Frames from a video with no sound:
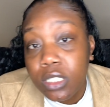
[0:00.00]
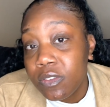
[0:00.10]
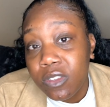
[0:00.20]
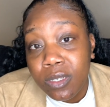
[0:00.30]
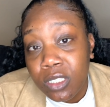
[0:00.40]

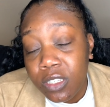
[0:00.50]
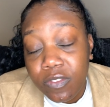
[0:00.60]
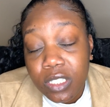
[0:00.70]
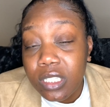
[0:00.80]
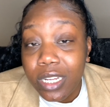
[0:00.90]
especially if
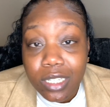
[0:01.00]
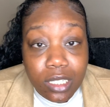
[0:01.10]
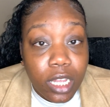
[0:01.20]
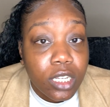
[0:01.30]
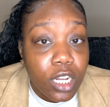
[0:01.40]
this is like a
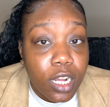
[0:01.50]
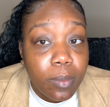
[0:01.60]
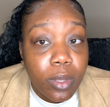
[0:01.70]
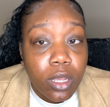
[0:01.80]
state job.